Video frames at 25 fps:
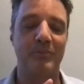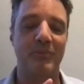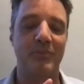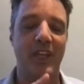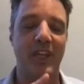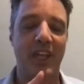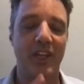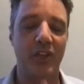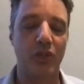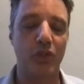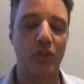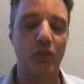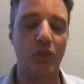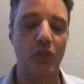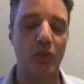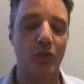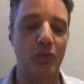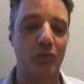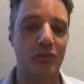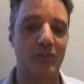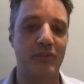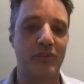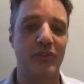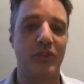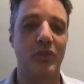and Google
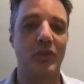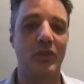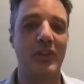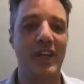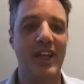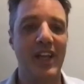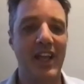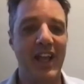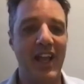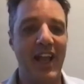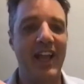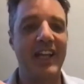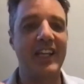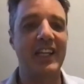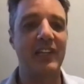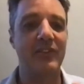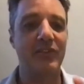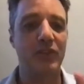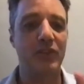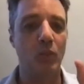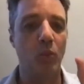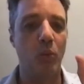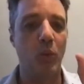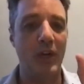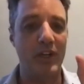review, and give you
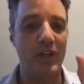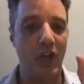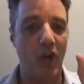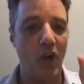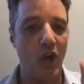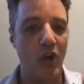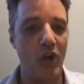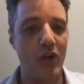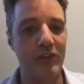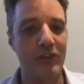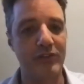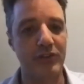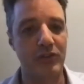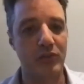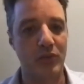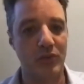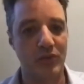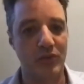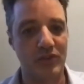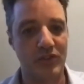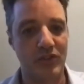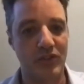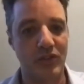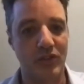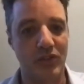one overall
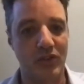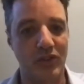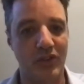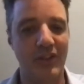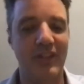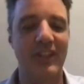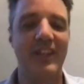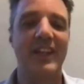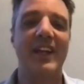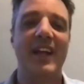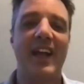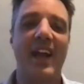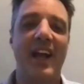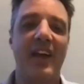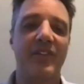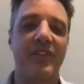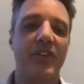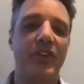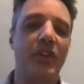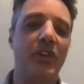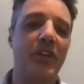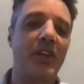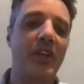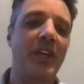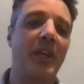score, and then you
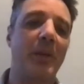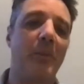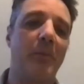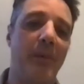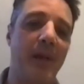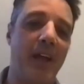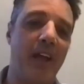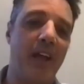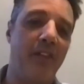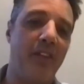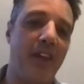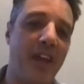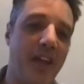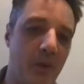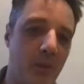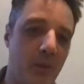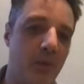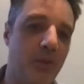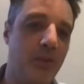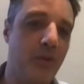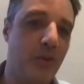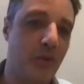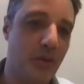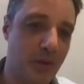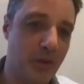can compare that with
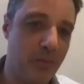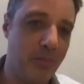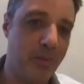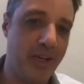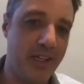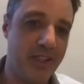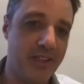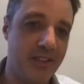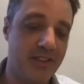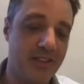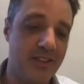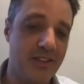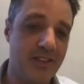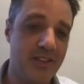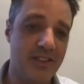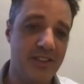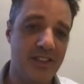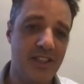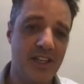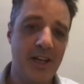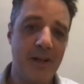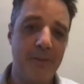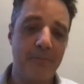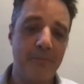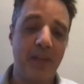your competitors.
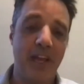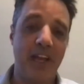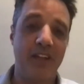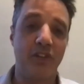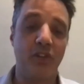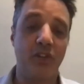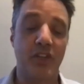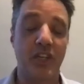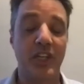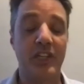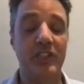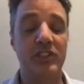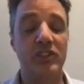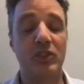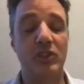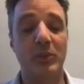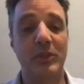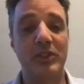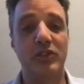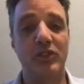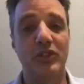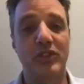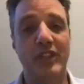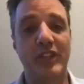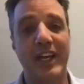And not only do we do
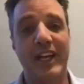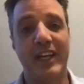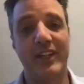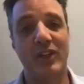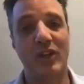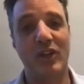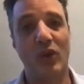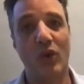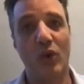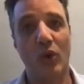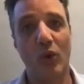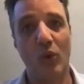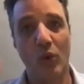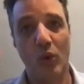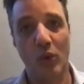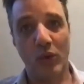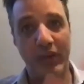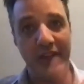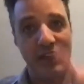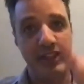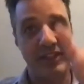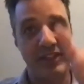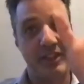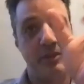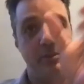that, all
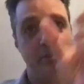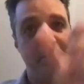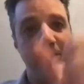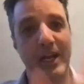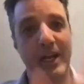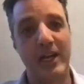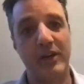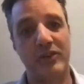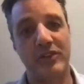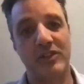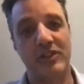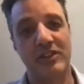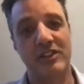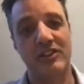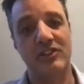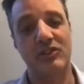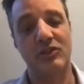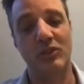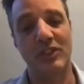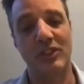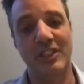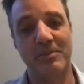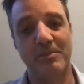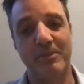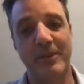these comparisons, all
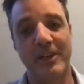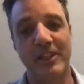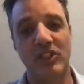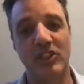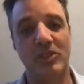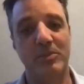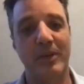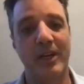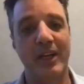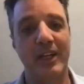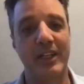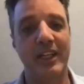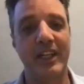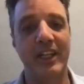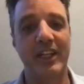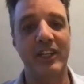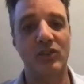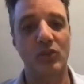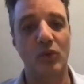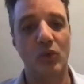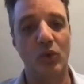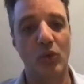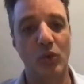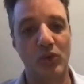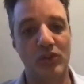this benchmarking is
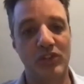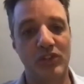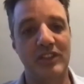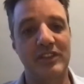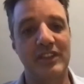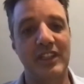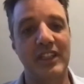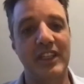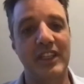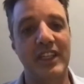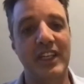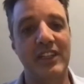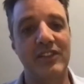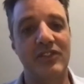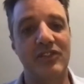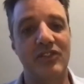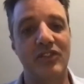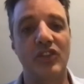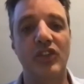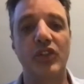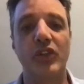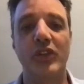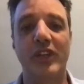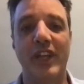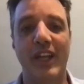also done against
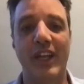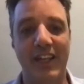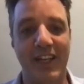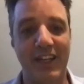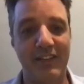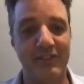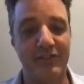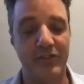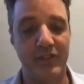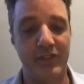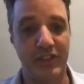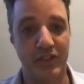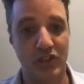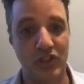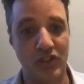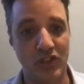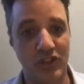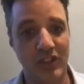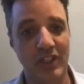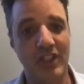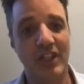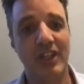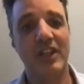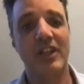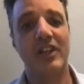the UK average.
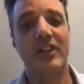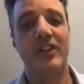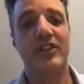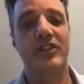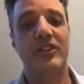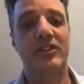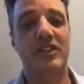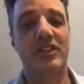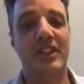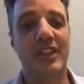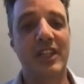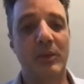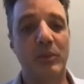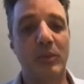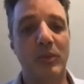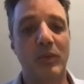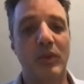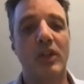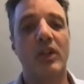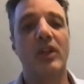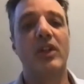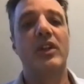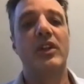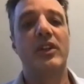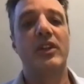Right.
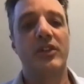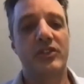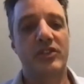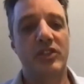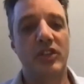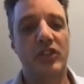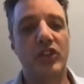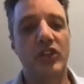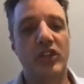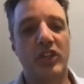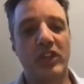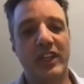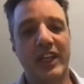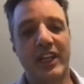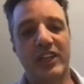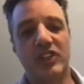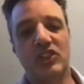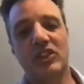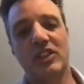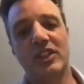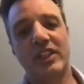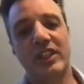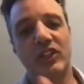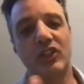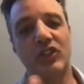So you can
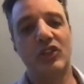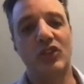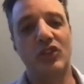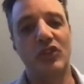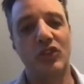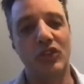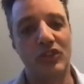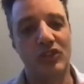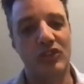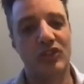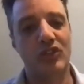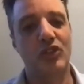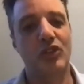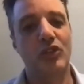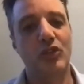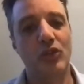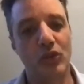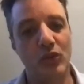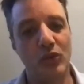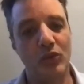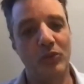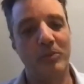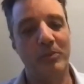actually use two